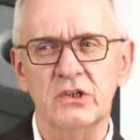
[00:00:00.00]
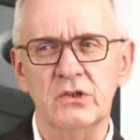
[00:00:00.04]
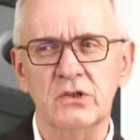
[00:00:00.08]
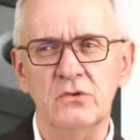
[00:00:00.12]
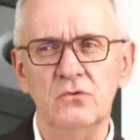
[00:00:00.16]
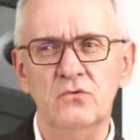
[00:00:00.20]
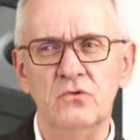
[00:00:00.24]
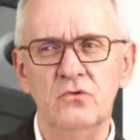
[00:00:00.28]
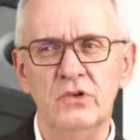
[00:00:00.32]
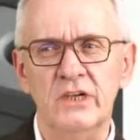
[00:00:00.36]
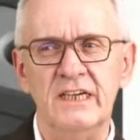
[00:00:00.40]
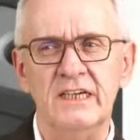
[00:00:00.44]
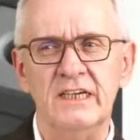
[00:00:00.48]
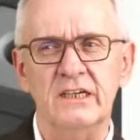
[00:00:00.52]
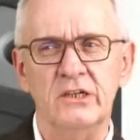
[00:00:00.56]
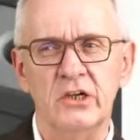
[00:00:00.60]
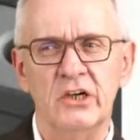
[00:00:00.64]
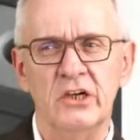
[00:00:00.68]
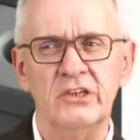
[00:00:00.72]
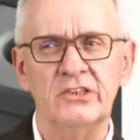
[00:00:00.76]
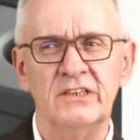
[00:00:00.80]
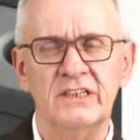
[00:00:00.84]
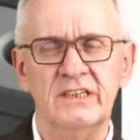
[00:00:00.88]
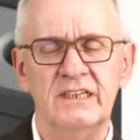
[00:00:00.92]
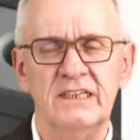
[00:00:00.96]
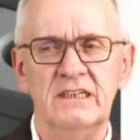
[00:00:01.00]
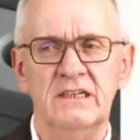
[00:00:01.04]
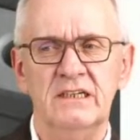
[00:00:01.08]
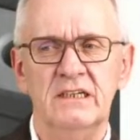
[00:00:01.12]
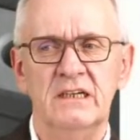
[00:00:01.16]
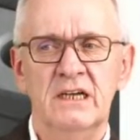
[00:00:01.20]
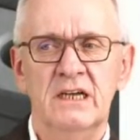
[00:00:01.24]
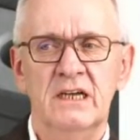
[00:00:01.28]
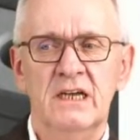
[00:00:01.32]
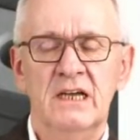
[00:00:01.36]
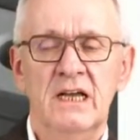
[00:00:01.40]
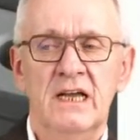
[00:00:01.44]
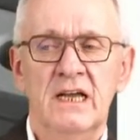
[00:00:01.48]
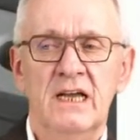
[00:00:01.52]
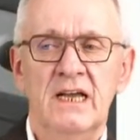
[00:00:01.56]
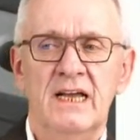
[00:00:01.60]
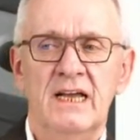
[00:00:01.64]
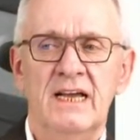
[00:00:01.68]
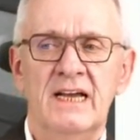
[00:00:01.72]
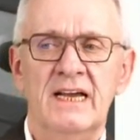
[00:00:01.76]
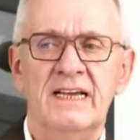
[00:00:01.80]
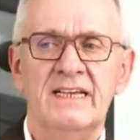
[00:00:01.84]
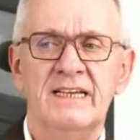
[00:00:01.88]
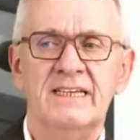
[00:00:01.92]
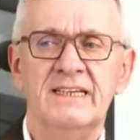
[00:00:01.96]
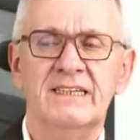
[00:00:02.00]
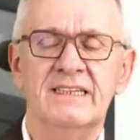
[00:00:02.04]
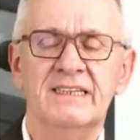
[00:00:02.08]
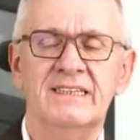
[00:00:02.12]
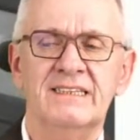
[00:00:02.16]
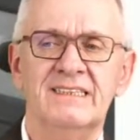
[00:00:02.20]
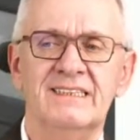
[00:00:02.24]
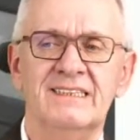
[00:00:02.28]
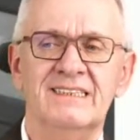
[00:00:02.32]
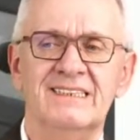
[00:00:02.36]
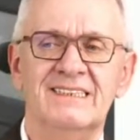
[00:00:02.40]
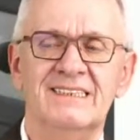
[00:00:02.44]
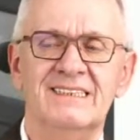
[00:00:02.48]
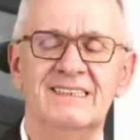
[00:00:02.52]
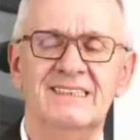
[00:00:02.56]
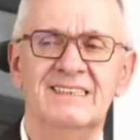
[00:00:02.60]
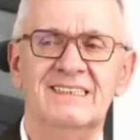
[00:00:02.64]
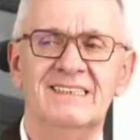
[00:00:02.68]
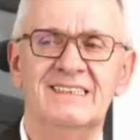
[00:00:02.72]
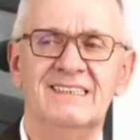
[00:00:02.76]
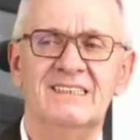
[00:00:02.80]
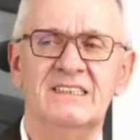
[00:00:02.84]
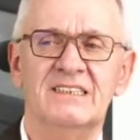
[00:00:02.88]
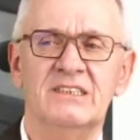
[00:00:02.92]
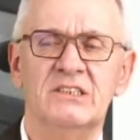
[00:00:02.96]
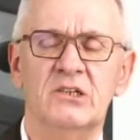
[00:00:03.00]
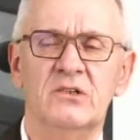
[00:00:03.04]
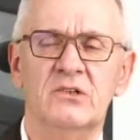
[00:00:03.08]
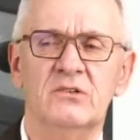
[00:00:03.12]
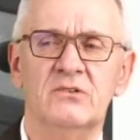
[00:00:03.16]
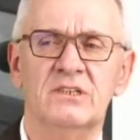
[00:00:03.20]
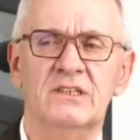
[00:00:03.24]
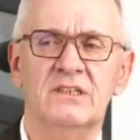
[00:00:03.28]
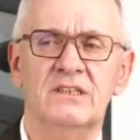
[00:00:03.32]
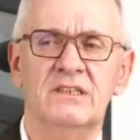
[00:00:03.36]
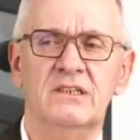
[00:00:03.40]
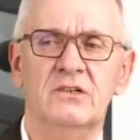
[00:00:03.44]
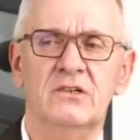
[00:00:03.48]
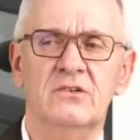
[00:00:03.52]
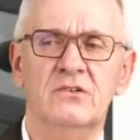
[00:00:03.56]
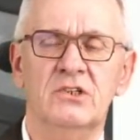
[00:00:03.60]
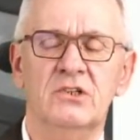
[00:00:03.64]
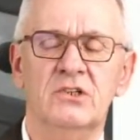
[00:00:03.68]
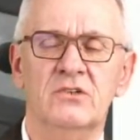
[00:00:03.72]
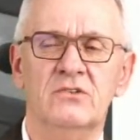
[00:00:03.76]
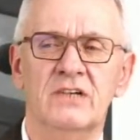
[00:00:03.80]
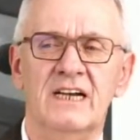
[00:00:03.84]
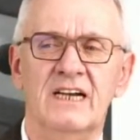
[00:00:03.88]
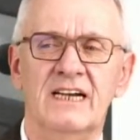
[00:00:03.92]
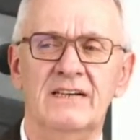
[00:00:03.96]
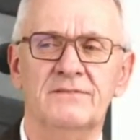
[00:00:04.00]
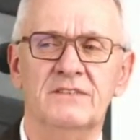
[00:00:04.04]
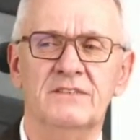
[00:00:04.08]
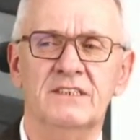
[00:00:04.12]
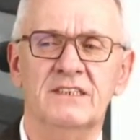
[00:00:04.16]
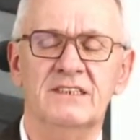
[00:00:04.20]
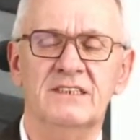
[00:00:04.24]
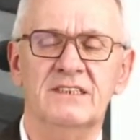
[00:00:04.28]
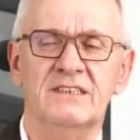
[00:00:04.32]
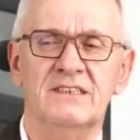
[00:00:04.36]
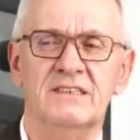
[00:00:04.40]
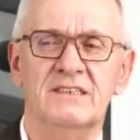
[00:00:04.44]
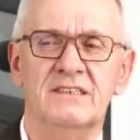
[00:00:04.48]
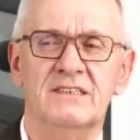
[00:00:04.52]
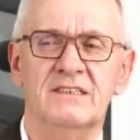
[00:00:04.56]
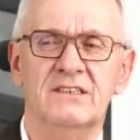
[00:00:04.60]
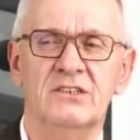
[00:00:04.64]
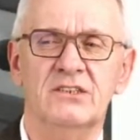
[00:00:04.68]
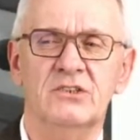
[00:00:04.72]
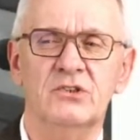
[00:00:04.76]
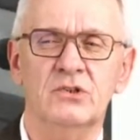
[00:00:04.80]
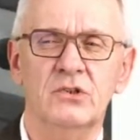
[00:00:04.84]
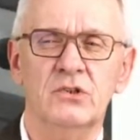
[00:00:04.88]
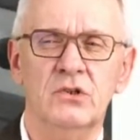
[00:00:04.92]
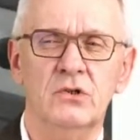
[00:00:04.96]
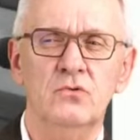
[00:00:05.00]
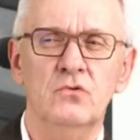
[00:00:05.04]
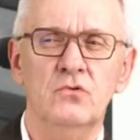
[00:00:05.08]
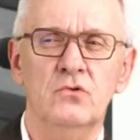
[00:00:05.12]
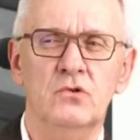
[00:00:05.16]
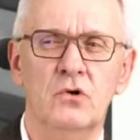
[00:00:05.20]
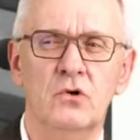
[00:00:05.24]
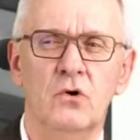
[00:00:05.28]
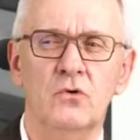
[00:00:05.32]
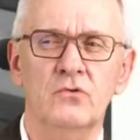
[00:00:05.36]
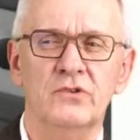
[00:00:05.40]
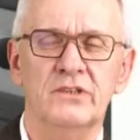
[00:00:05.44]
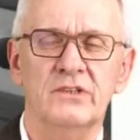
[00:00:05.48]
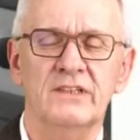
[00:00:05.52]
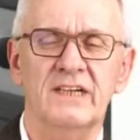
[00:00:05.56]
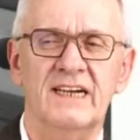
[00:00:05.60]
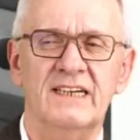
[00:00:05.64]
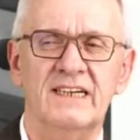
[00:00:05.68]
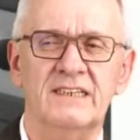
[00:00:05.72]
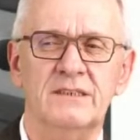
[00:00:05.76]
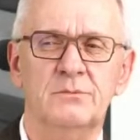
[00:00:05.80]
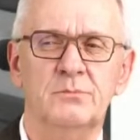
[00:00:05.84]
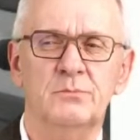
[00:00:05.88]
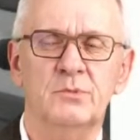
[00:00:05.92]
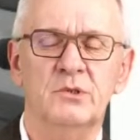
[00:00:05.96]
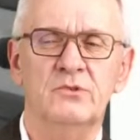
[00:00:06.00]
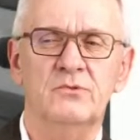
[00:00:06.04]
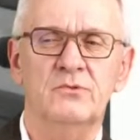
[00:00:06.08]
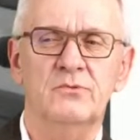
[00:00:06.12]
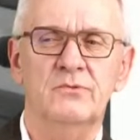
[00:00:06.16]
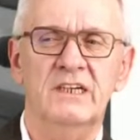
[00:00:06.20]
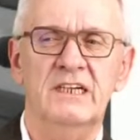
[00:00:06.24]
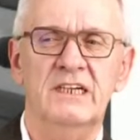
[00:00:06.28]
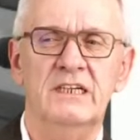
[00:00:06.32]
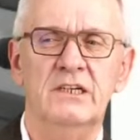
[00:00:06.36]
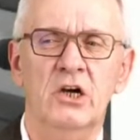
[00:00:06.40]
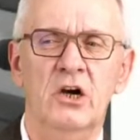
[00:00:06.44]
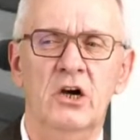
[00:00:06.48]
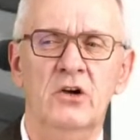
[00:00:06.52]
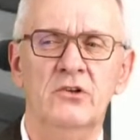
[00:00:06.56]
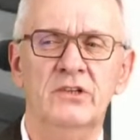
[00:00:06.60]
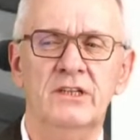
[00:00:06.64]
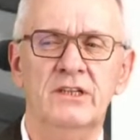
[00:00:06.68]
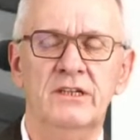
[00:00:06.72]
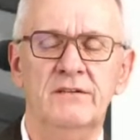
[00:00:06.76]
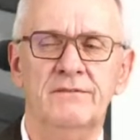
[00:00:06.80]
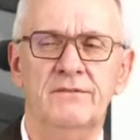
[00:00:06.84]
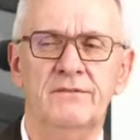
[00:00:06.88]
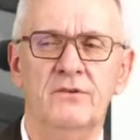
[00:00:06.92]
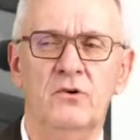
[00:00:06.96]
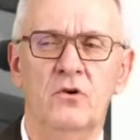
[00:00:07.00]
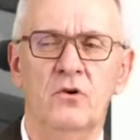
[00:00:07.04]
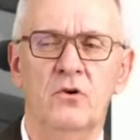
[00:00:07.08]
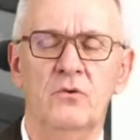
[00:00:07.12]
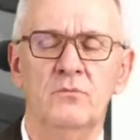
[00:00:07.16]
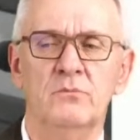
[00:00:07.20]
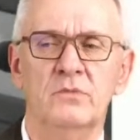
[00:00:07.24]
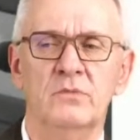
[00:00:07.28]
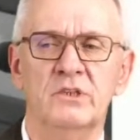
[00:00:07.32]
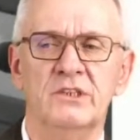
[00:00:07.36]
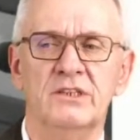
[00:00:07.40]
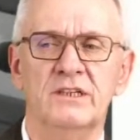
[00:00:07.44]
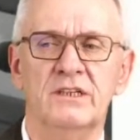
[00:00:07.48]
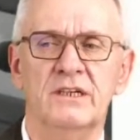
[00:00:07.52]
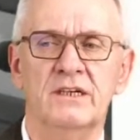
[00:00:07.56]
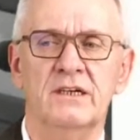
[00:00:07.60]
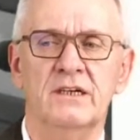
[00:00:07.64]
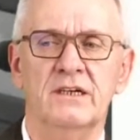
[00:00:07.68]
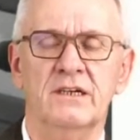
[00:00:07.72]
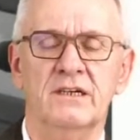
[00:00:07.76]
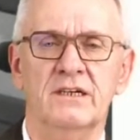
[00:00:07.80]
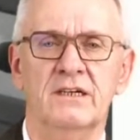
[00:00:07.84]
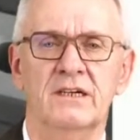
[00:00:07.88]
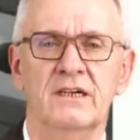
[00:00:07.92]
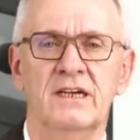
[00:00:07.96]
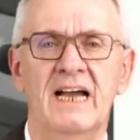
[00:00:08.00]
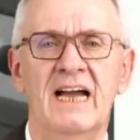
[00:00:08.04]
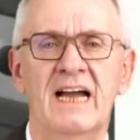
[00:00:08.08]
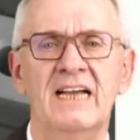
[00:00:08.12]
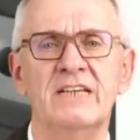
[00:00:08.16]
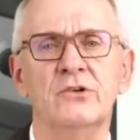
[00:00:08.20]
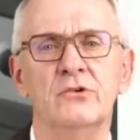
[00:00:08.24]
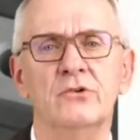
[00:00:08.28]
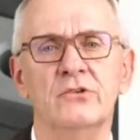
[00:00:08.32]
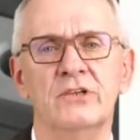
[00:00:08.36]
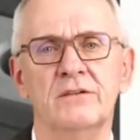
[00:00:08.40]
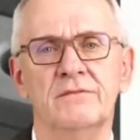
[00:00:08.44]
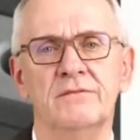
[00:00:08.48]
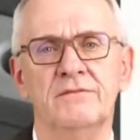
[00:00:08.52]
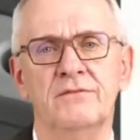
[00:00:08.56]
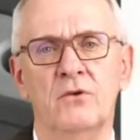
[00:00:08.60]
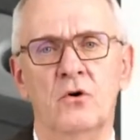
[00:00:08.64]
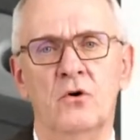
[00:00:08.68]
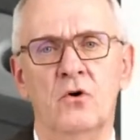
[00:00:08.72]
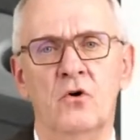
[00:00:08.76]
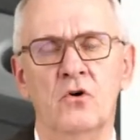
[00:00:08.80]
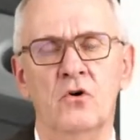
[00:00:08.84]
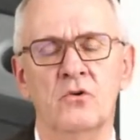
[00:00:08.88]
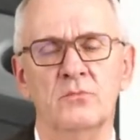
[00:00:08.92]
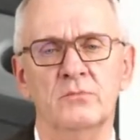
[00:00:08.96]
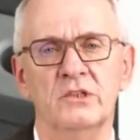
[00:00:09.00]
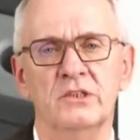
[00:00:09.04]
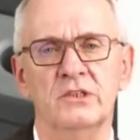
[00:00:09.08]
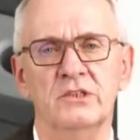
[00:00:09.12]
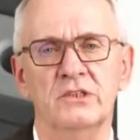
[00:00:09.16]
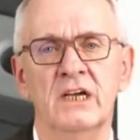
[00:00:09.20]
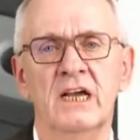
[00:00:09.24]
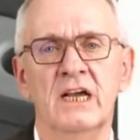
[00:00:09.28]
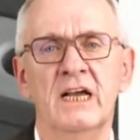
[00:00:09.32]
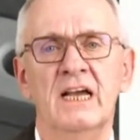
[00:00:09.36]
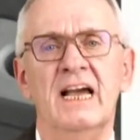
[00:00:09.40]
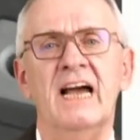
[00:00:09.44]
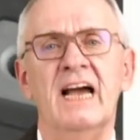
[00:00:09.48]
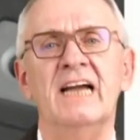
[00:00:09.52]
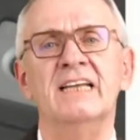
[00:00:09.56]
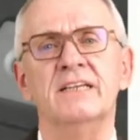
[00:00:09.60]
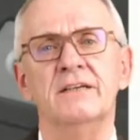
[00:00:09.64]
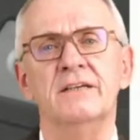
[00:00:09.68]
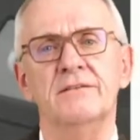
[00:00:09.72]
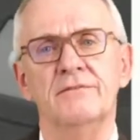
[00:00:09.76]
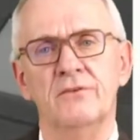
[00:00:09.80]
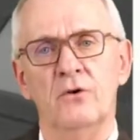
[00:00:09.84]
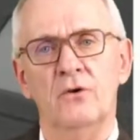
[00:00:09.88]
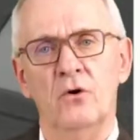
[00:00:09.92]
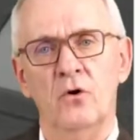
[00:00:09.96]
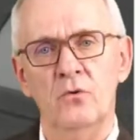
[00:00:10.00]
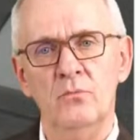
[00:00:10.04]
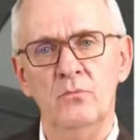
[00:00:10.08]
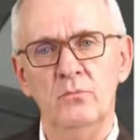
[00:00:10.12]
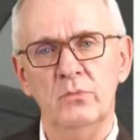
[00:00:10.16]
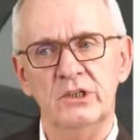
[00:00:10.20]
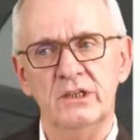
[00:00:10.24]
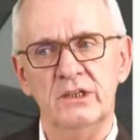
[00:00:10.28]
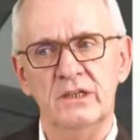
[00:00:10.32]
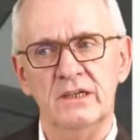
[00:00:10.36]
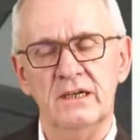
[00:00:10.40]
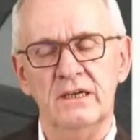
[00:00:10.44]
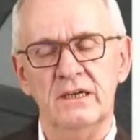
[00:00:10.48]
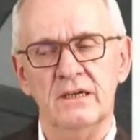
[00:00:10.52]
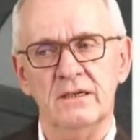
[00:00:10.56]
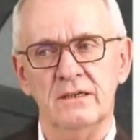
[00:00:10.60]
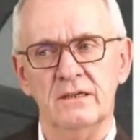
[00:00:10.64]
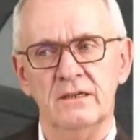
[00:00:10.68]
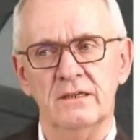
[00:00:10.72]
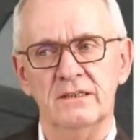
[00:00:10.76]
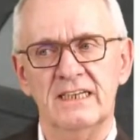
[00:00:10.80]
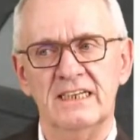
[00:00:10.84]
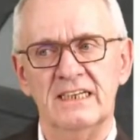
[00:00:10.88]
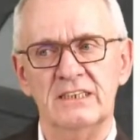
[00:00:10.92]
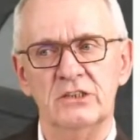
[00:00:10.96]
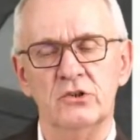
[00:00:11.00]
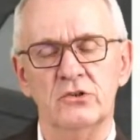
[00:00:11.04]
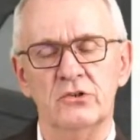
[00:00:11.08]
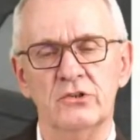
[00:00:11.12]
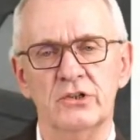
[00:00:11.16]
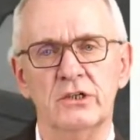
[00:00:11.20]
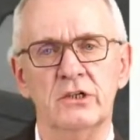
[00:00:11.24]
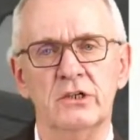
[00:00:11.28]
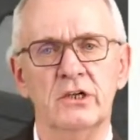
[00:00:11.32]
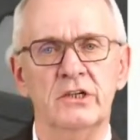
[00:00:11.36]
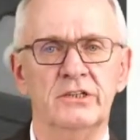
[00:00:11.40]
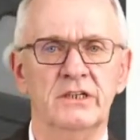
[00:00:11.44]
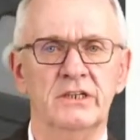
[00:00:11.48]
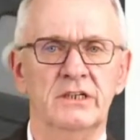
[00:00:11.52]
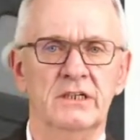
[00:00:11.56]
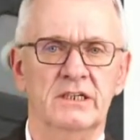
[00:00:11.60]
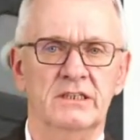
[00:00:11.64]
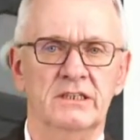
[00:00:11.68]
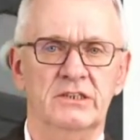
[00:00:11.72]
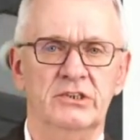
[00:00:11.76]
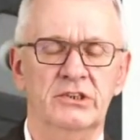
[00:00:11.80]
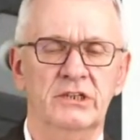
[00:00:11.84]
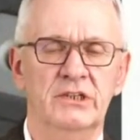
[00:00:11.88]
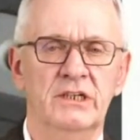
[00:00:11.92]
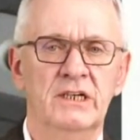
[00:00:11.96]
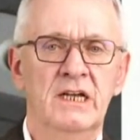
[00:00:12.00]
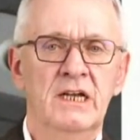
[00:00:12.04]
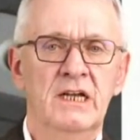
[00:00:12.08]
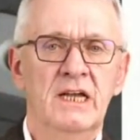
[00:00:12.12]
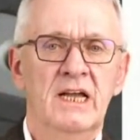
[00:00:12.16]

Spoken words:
truly cutting, and so you have the true contact between undeformed material and you deform it, and deformed material, that's on the cutting edge.